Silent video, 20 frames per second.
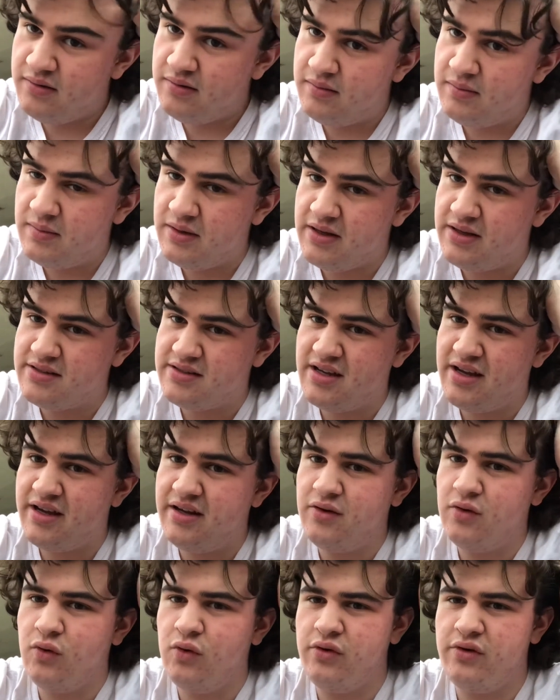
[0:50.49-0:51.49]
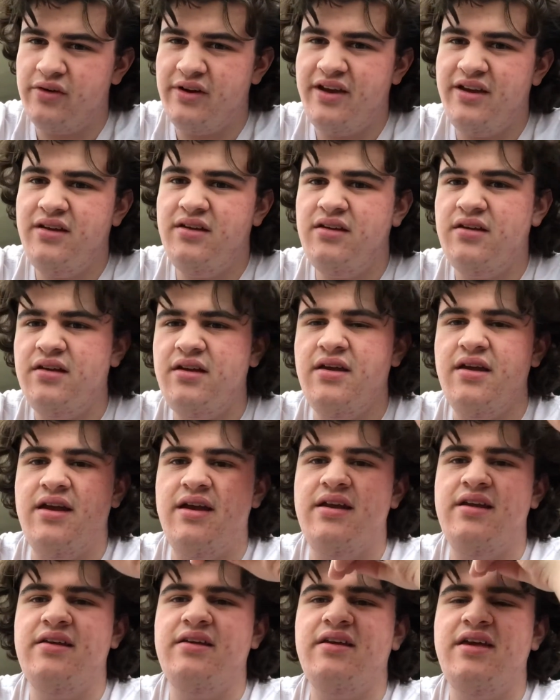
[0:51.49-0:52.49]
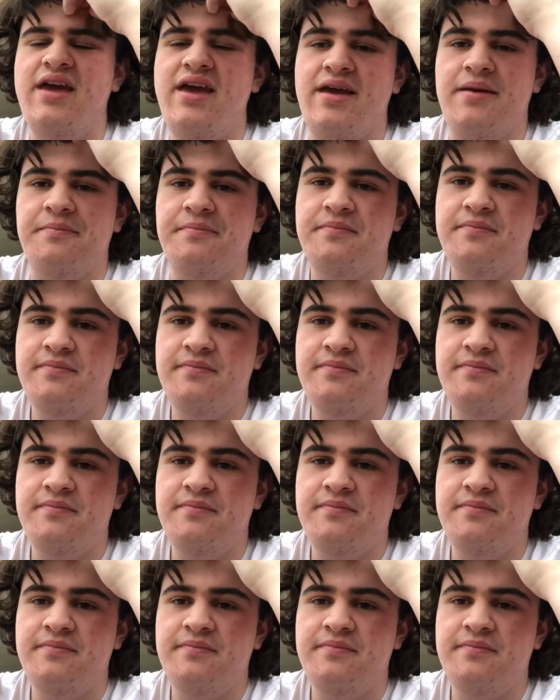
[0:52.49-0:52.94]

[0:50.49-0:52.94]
because I had ordered it and it came.